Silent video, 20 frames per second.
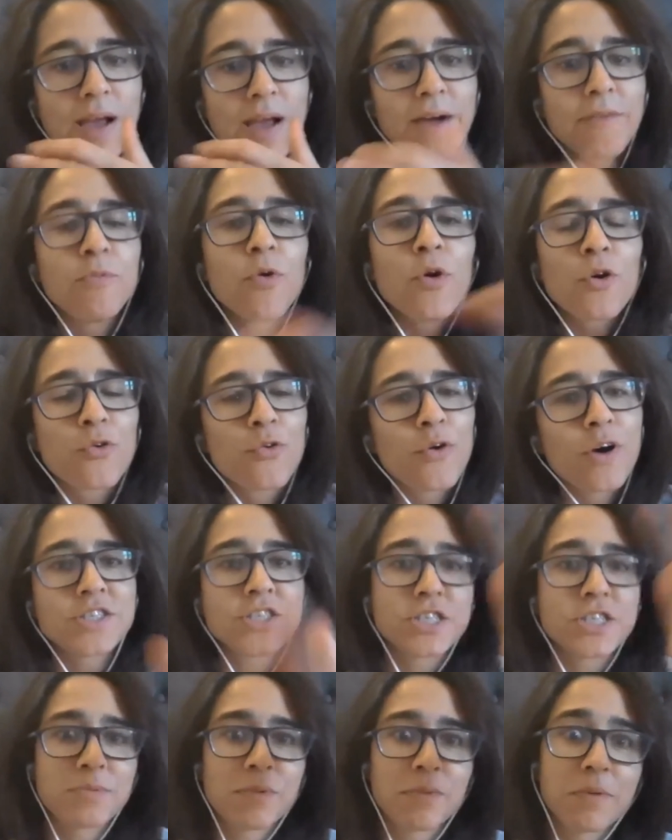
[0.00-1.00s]
We have more
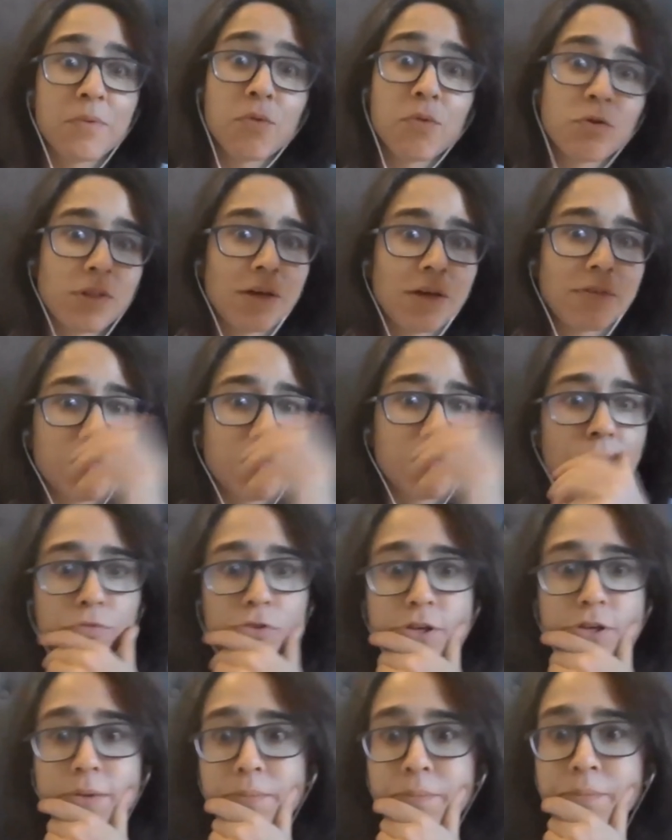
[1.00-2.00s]
questions, but you won't have time
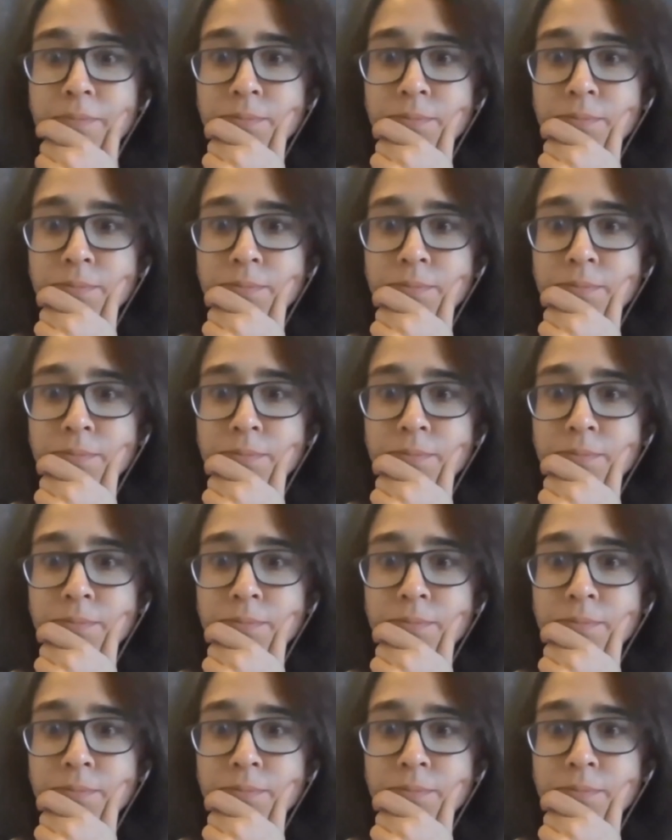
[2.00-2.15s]
for them.